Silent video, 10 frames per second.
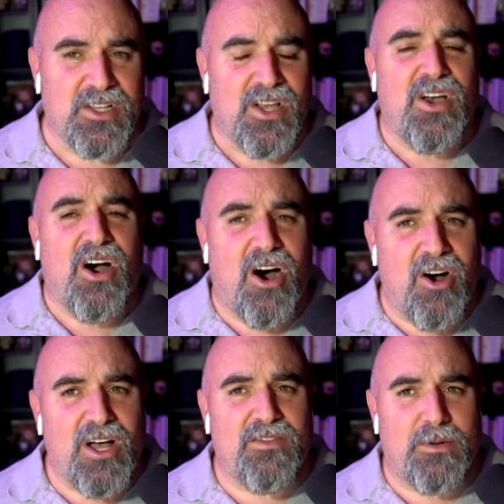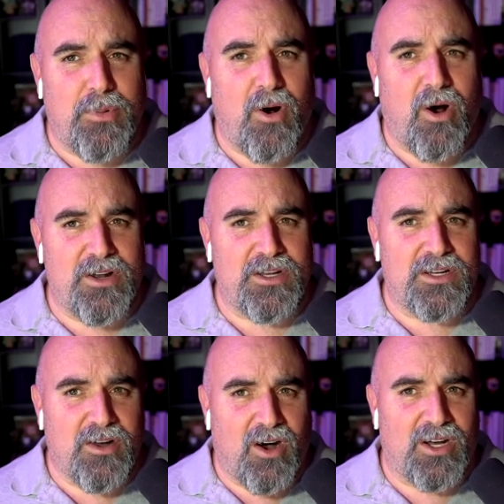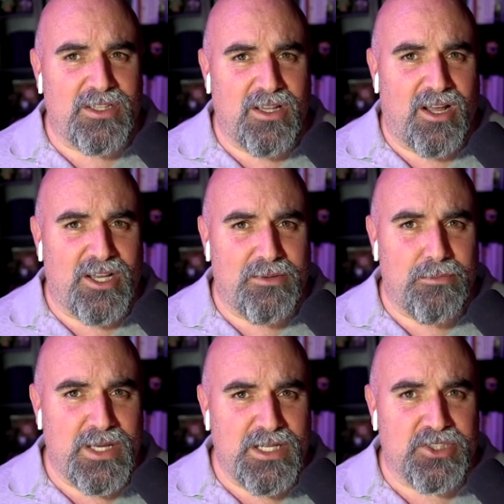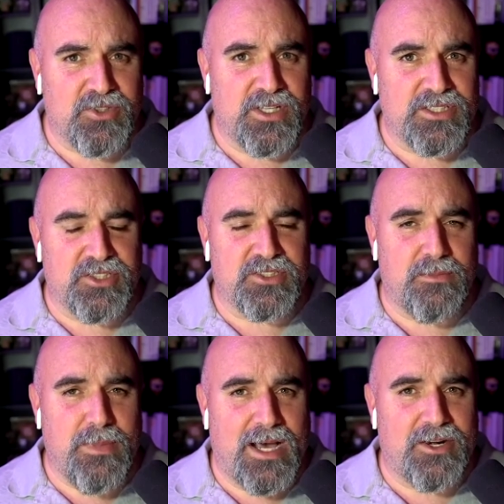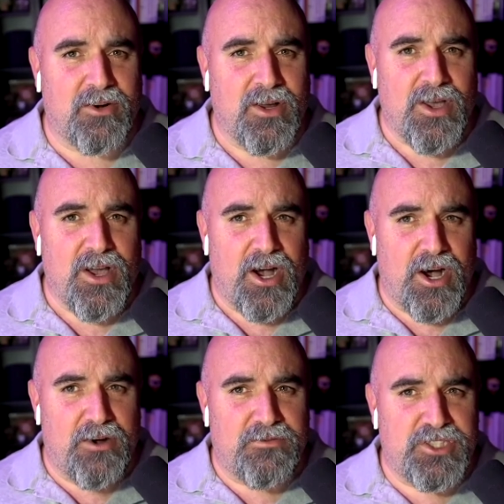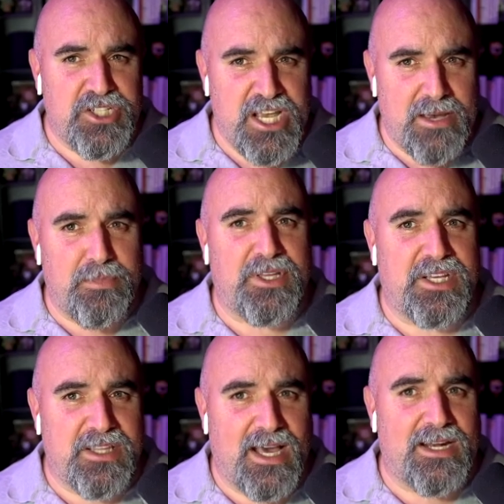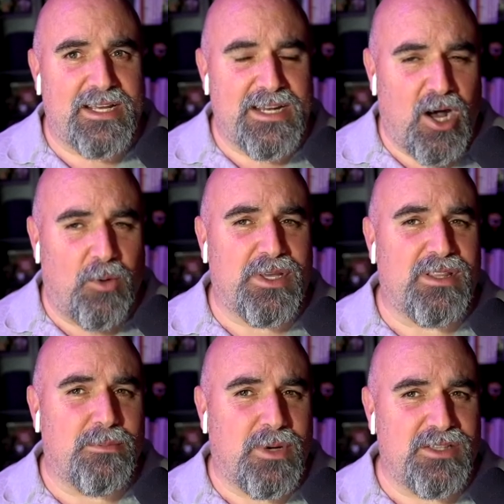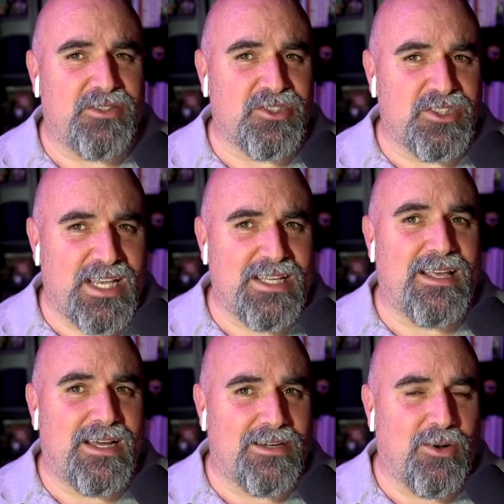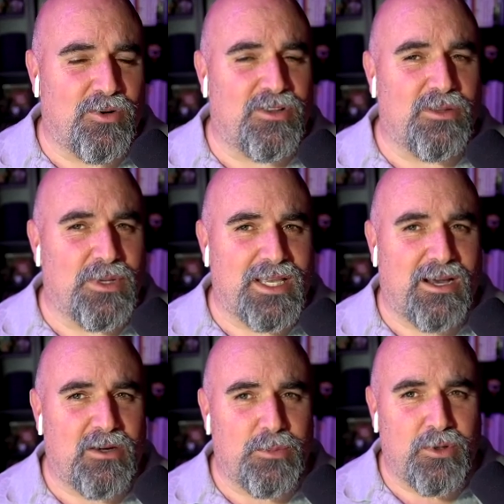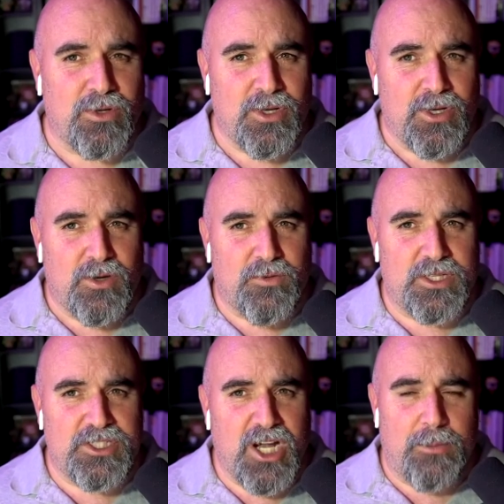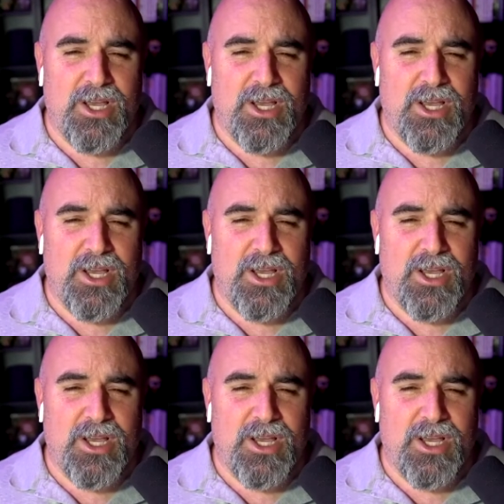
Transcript: all have a part in an online ministry. It's just a matter of championing that and helping them understand that and holding them accountable for the job.